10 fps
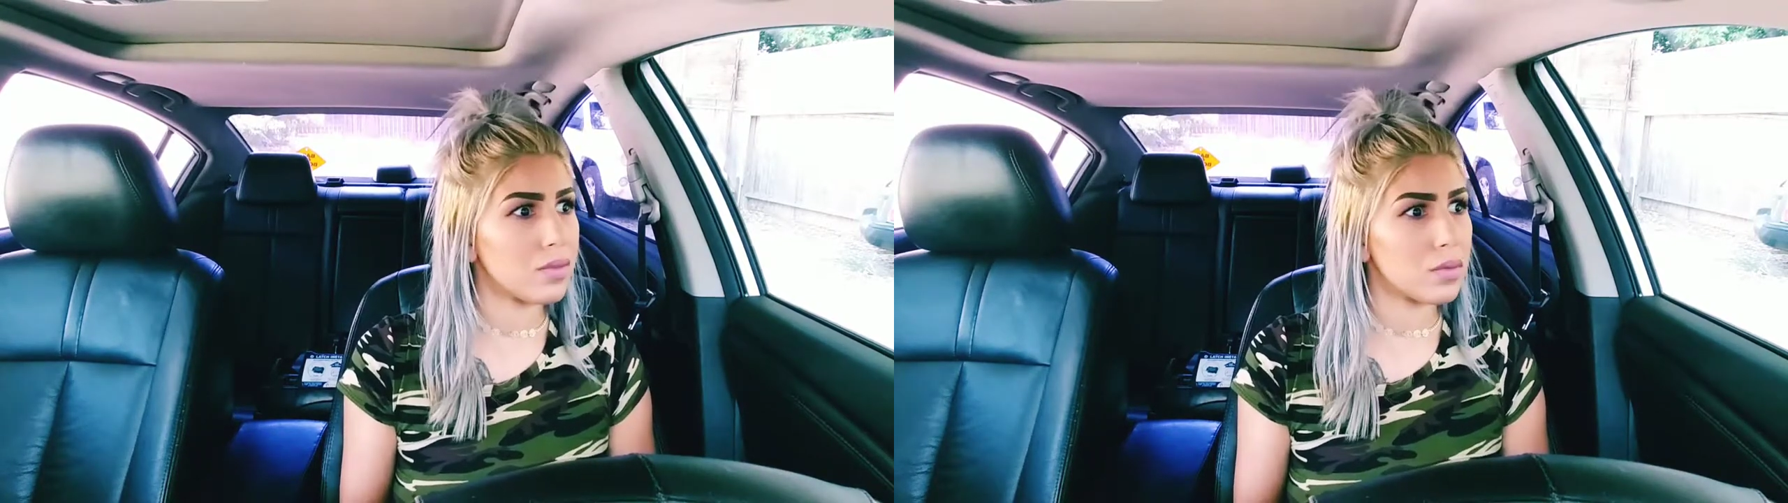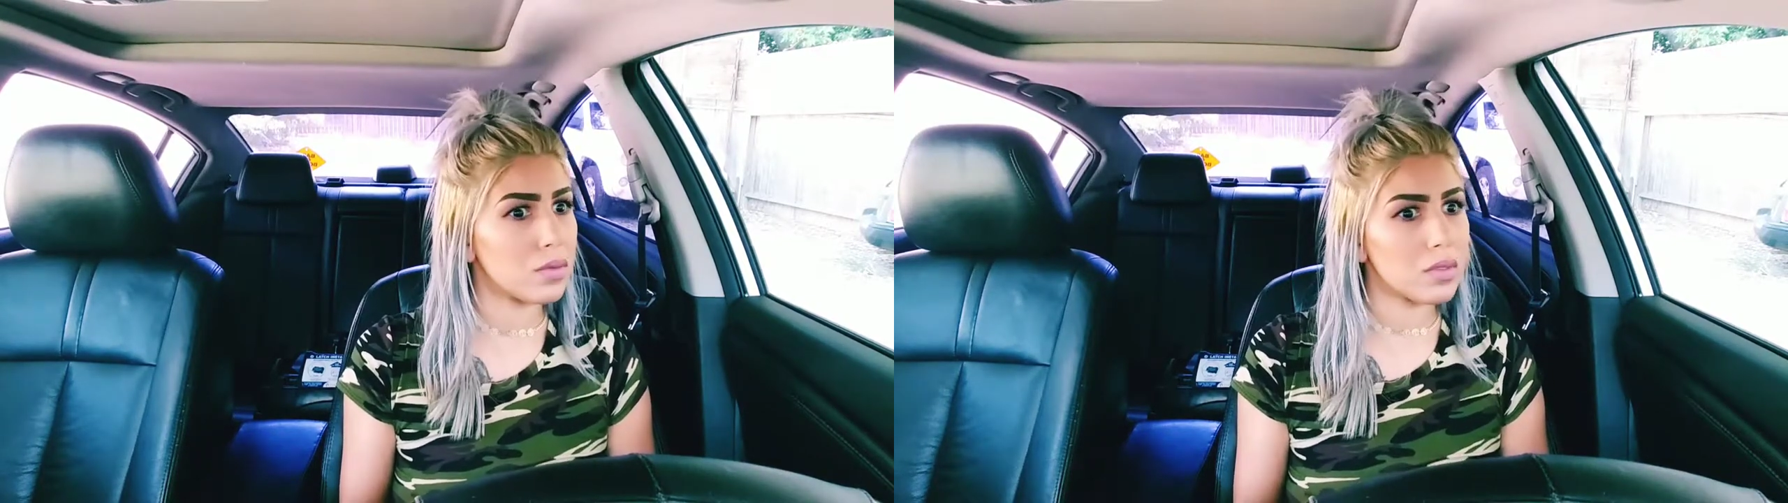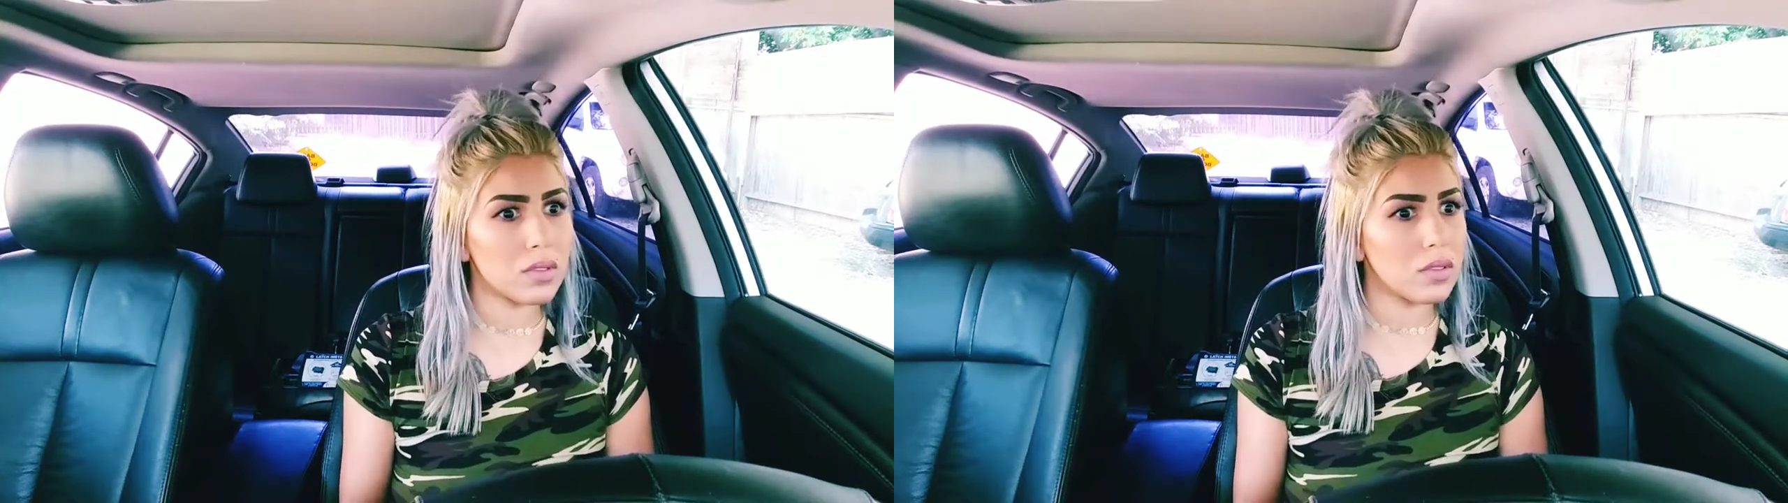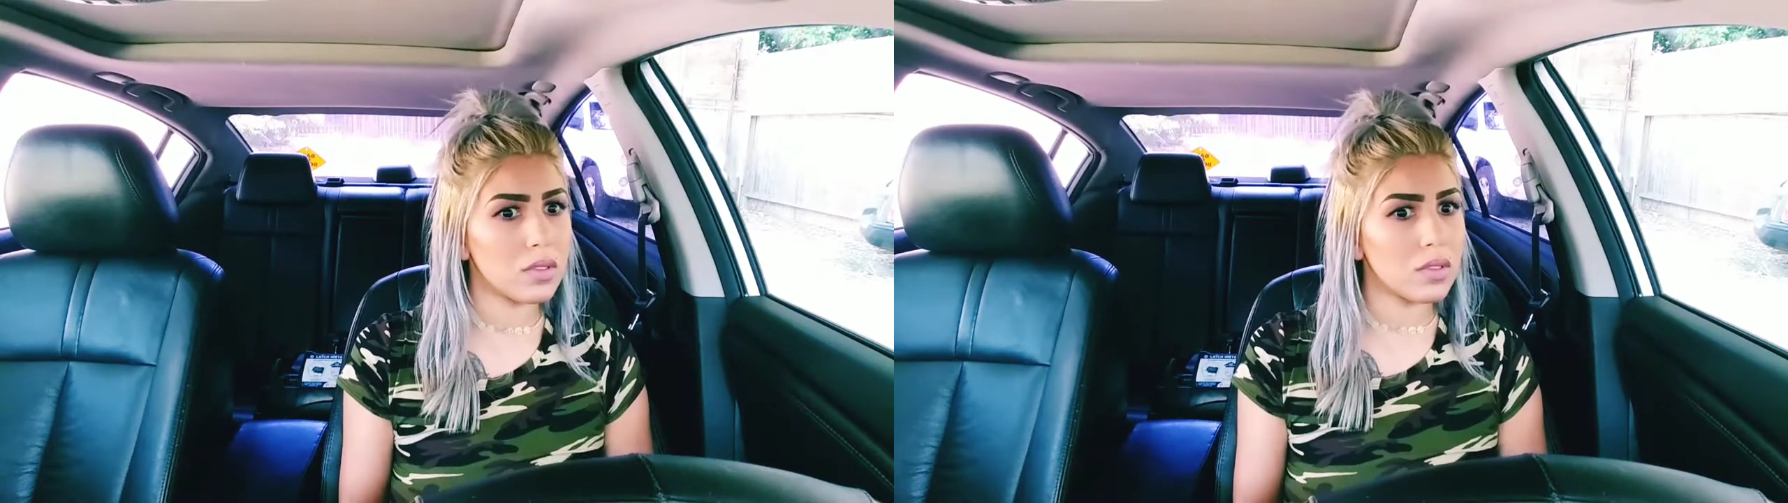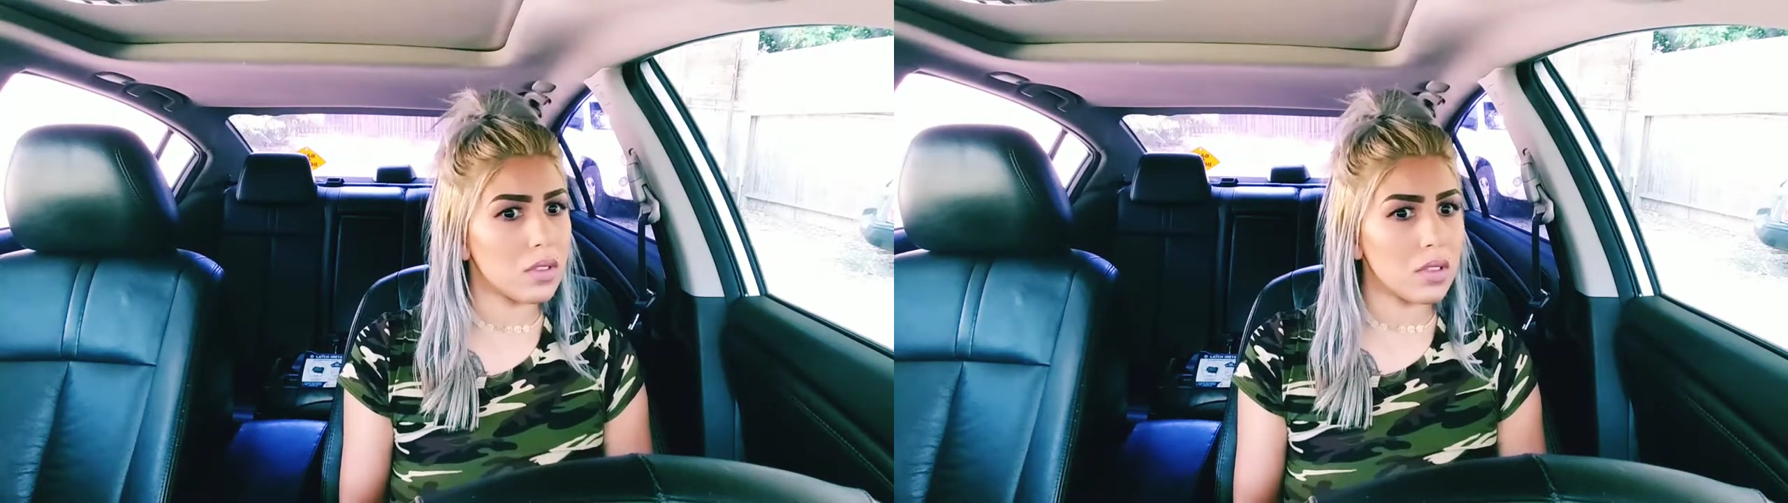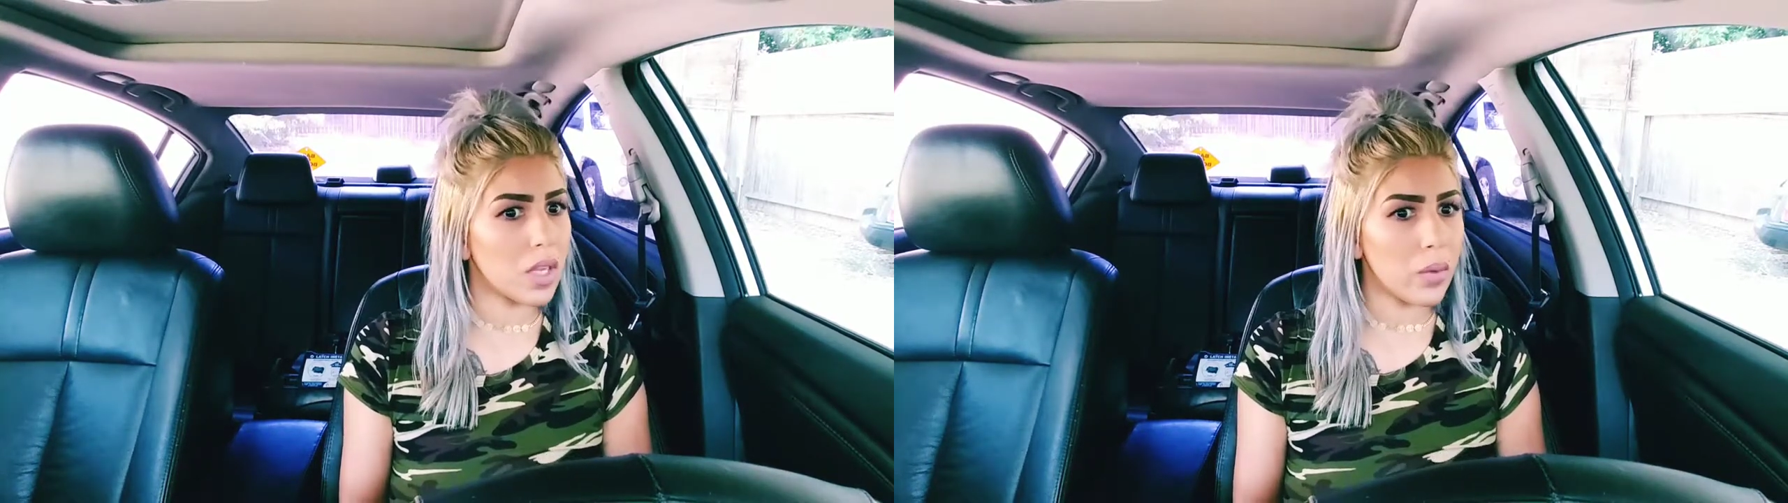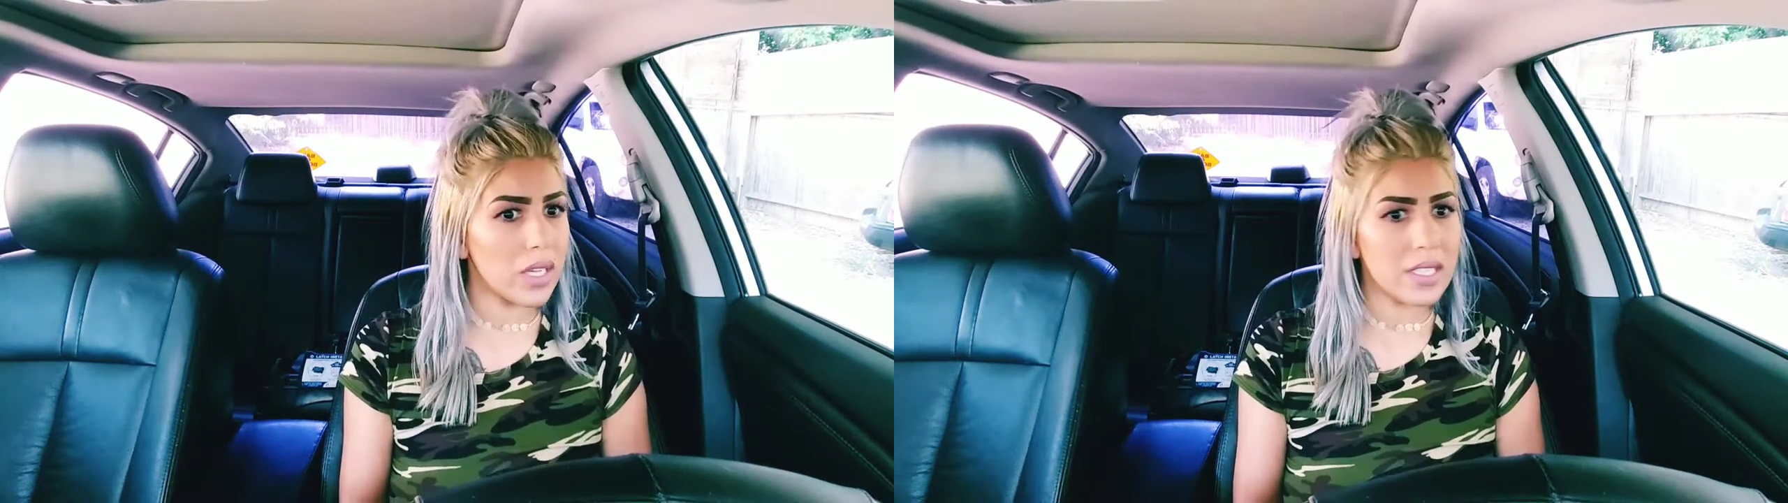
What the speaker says: I want